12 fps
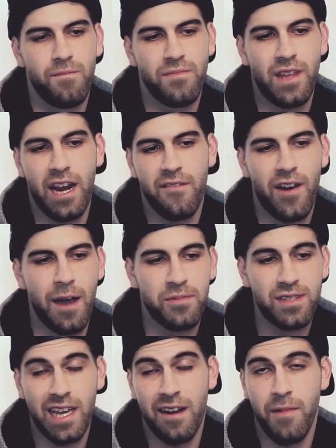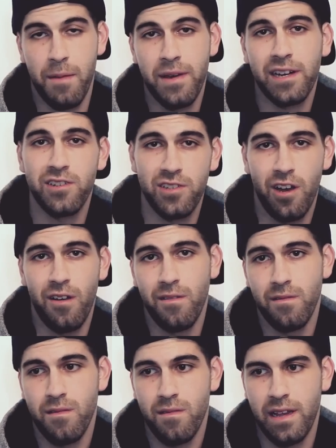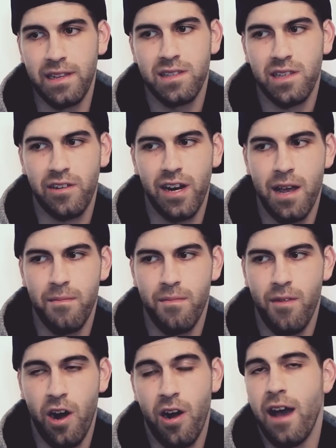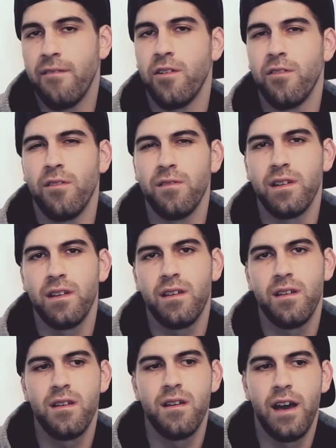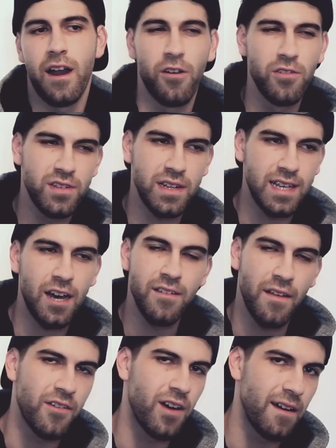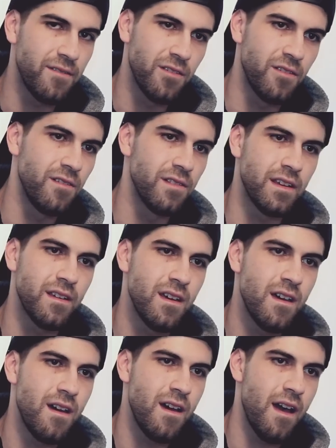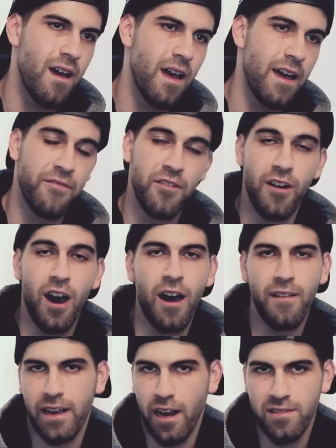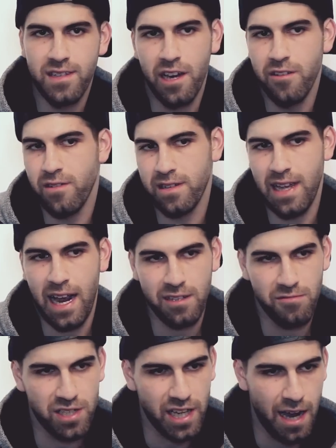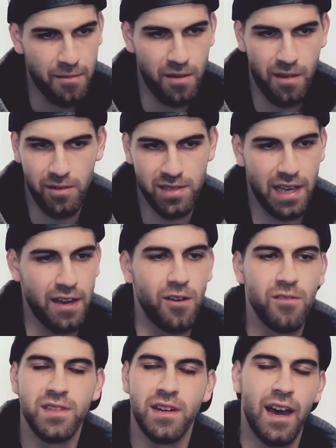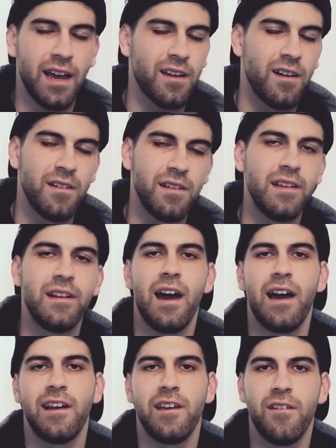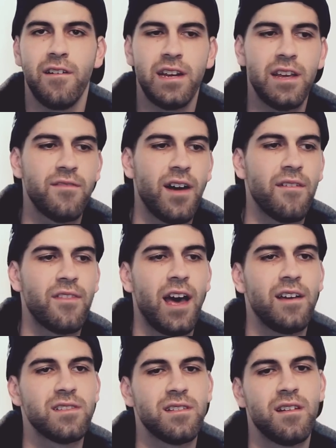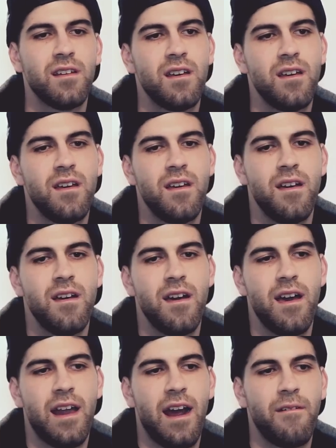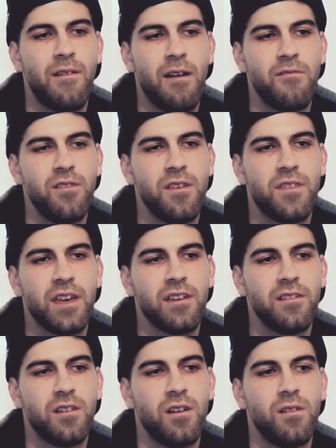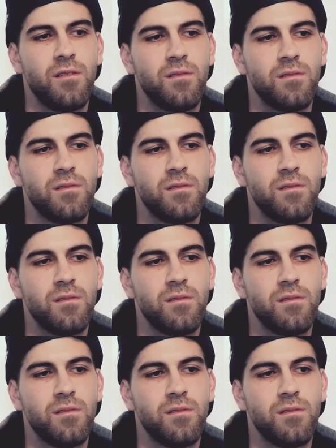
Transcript: 95% of my pictures on Instagram are iPhone only. And I'll usually tell you that they're iPhone only. If they're not, like I'll tell you exactly which camera. I'll say, oh, it was a Nikon D90 or a D5000. And I, I really think, you know,